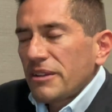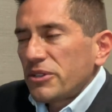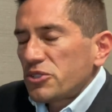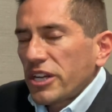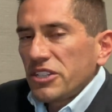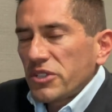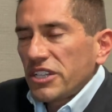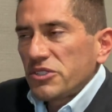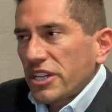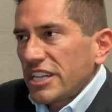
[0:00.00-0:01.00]
They're
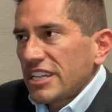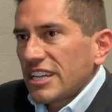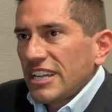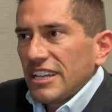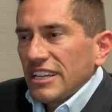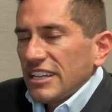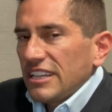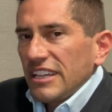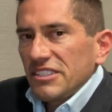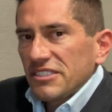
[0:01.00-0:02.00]
training, and
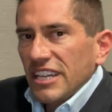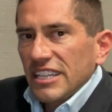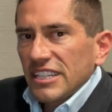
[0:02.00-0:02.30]
they just can't